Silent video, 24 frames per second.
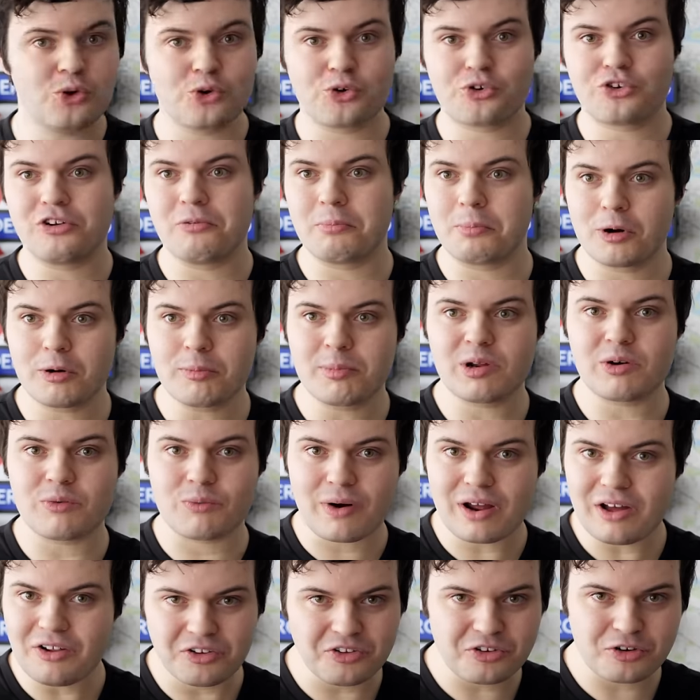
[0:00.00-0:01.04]
your suburban
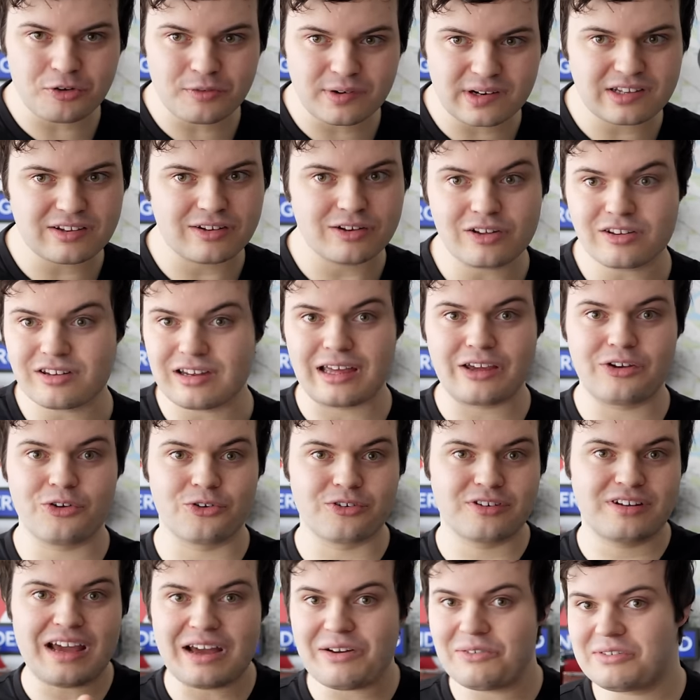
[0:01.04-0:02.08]
rail service looks like your
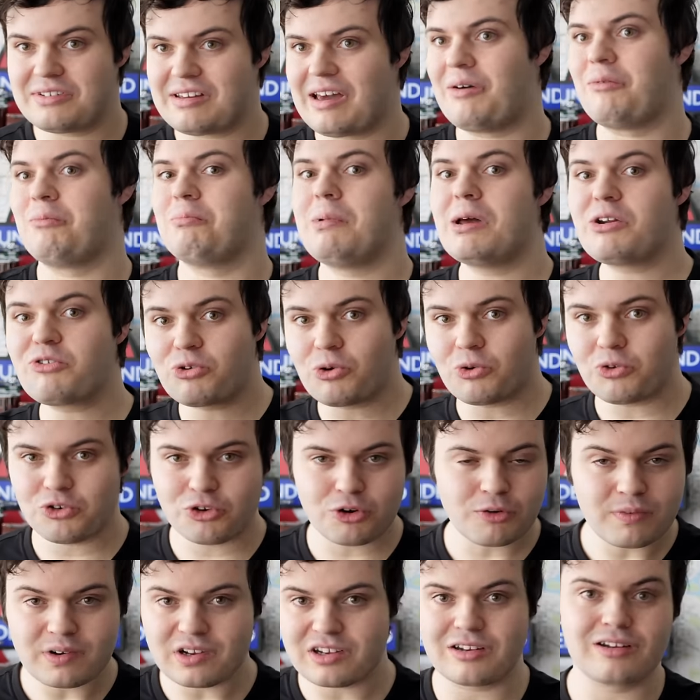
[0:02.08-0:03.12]
downtown metro
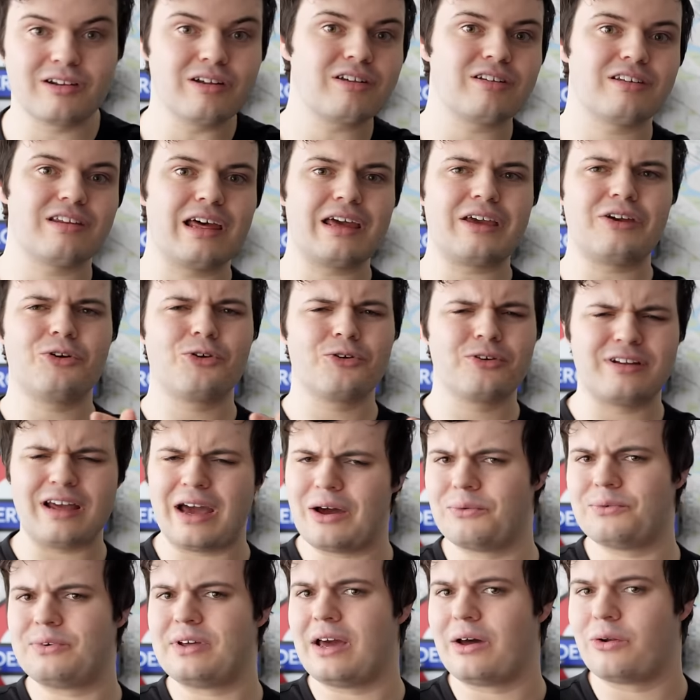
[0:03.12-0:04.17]
service looks like your
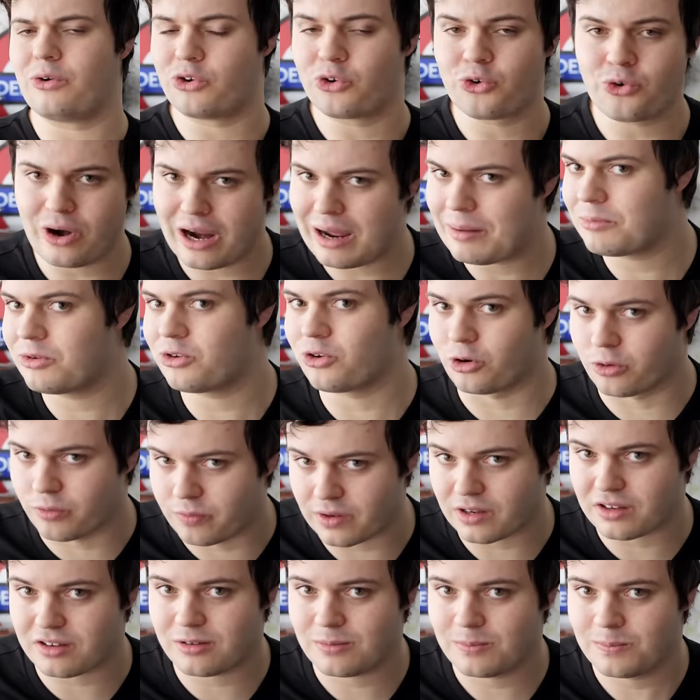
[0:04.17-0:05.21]
downtown tram
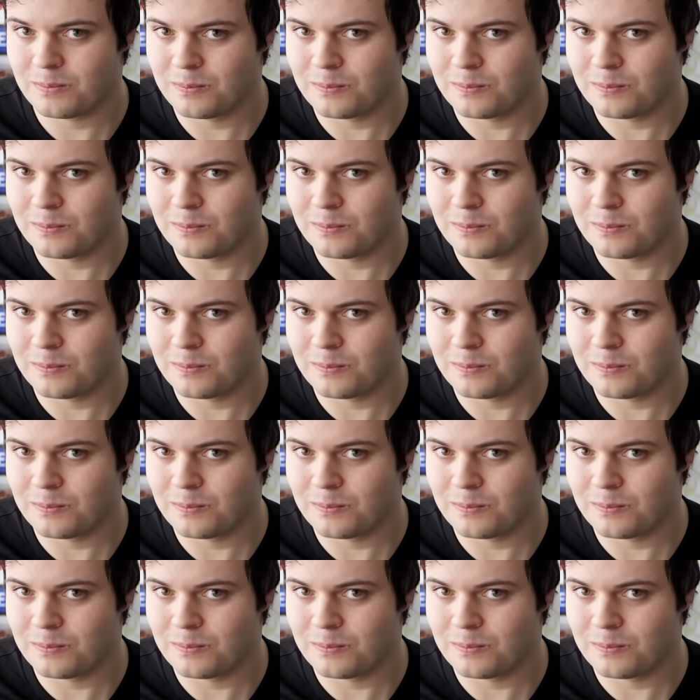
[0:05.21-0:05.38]
service.